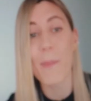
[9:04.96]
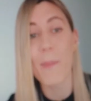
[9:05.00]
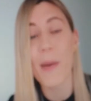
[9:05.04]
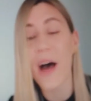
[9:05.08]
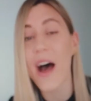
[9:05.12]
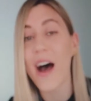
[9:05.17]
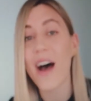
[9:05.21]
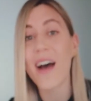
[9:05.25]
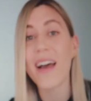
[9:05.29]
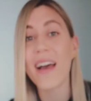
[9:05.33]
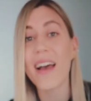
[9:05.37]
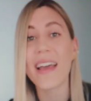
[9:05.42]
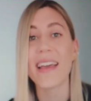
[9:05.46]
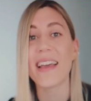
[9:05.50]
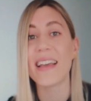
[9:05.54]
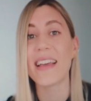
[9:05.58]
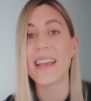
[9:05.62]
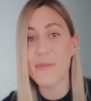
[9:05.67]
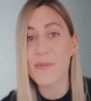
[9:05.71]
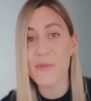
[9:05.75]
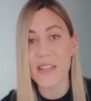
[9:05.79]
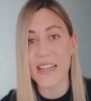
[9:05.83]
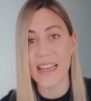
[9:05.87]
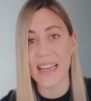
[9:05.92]
I take my
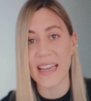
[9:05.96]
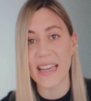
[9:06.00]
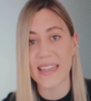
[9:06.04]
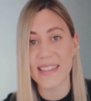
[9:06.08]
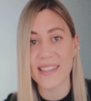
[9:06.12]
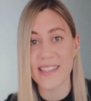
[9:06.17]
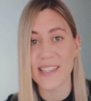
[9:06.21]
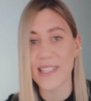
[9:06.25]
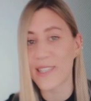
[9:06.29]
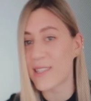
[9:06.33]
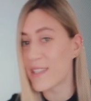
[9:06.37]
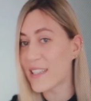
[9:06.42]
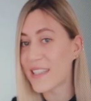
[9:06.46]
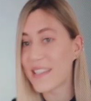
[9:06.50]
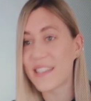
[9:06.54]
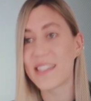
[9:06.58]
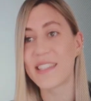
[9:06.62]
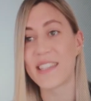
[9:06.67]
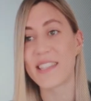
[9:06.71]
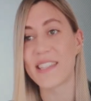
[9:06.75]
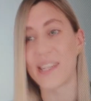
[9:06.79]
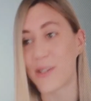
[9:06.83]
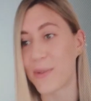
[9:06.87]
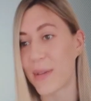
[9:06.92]
break and then I
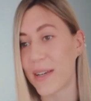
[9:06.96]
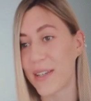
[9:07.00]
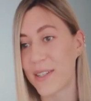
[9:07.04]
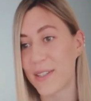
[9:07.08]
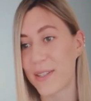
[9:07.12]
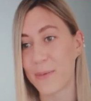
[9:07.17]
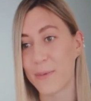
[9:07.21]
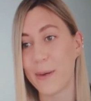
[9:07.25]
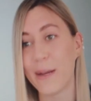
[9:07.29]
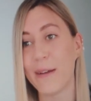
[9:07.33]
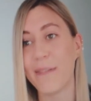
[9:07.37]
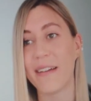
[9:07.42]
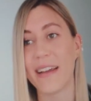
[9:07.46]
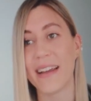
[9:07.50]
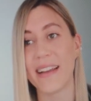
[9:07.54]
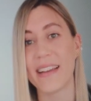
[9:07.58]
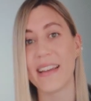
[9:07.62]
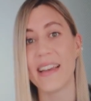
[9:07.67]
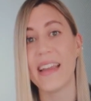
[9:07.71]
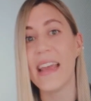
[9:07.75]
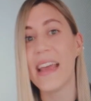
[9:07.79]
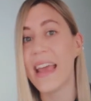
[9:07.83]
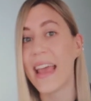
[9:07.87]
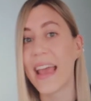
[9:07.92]
continue with that. But
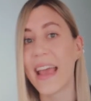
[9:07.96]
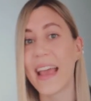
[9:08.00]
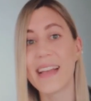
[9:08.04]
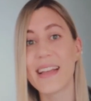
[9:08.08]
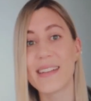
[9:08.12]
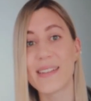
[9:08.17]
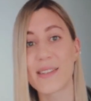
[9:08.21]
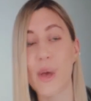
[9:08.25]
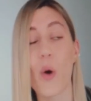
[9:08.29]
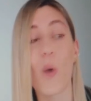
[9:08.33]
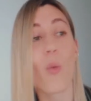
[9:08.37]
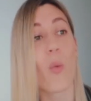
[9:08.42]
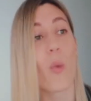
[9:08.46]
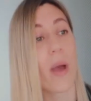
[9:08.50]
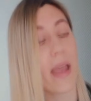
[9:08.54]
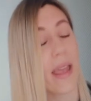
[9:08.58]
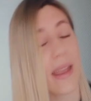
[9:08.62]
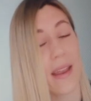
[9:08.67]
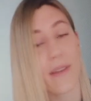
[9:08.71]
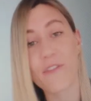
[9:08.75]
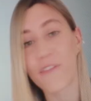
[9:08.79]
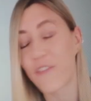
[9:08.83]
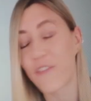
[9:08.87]
that's honestly if I just need